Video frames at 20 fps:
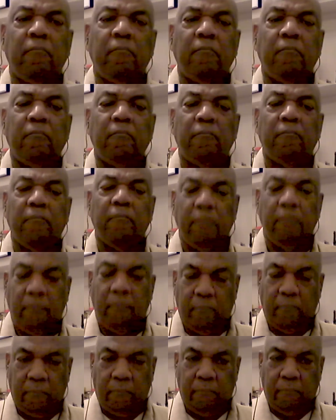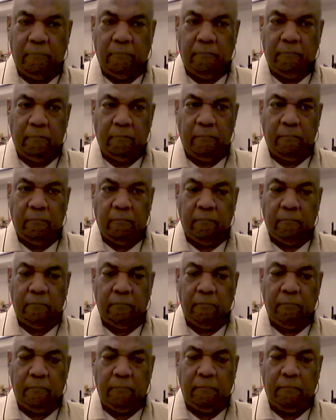December, my new tenant
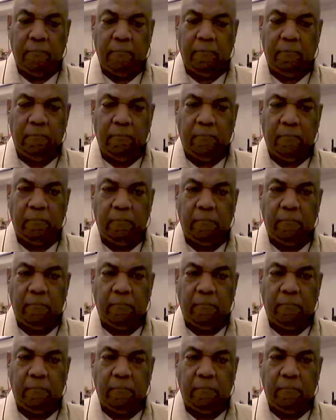didn't complain.